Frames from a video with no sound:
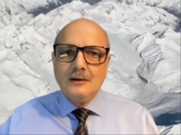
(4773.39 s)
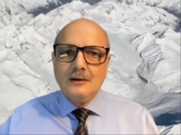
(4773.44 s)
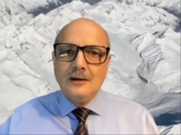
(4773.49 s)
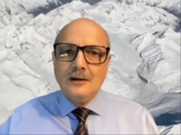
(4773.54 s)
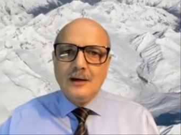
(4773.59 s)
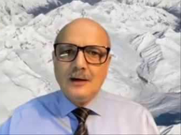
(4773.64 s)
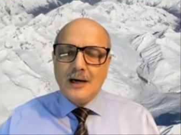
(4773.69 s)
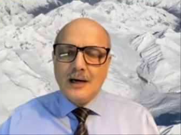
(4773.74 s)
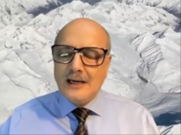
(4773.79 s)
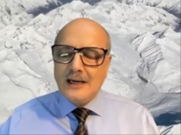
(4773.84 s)

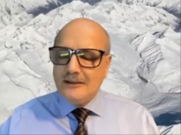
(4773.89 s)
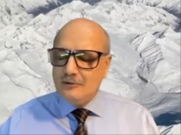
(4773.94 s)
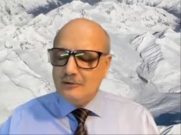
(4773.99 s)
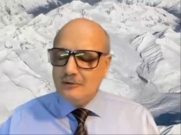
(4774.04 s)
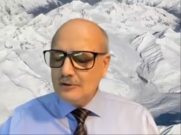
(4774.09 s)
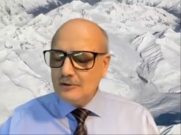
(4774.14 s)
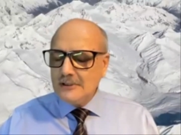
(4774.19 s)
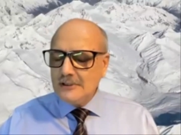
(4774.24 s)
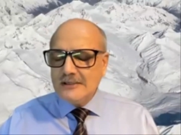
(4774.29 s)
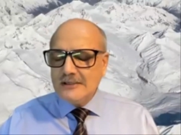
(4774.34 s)
I
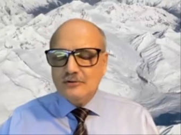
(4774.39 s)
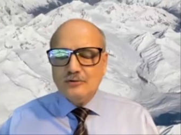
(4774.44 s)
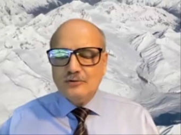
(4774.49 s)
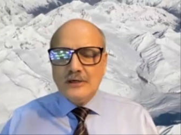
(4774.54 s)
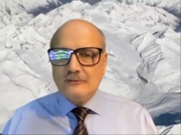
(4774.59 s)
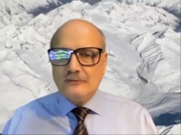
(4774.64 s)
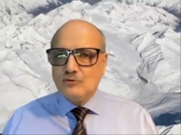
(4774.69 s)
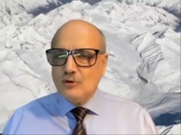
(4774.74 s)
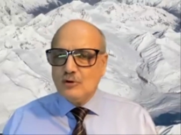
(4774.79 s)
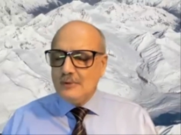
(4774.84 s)
know that
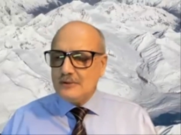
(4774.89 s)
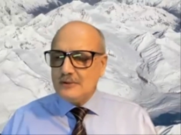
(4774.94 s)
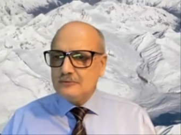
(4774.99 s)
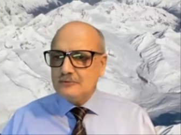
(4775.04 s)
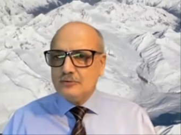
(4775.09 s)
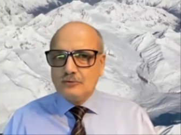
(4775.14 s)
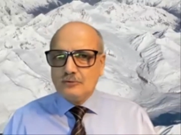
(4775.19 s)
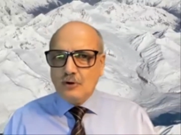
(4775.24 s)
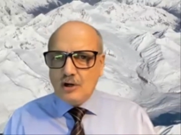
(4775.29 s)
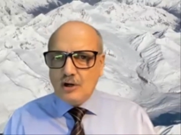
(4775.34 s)
you have so
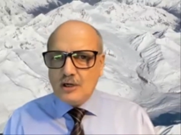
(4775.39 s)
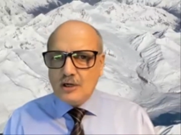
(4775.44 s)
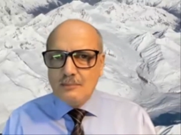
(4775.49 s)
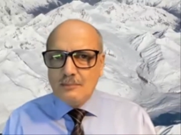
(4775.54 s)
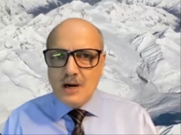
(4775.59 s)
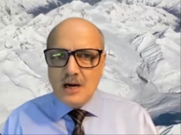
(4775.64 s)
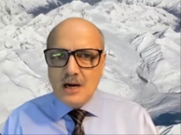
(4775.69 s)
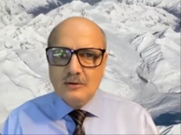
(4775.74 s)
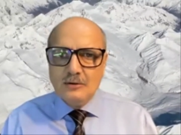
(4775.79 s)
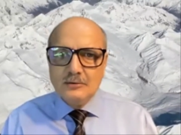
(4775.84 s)
much to
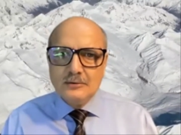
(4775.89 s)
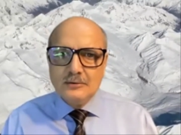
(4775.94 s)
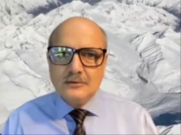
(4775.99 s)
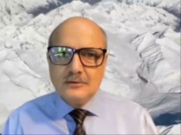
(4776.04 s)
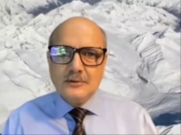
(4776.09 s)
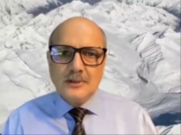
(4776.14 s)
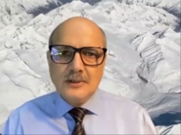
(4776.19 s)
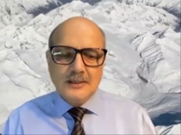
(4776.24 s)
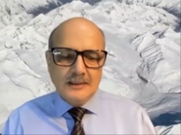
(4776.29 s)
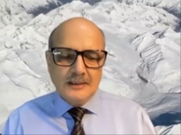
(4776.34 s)
talk about,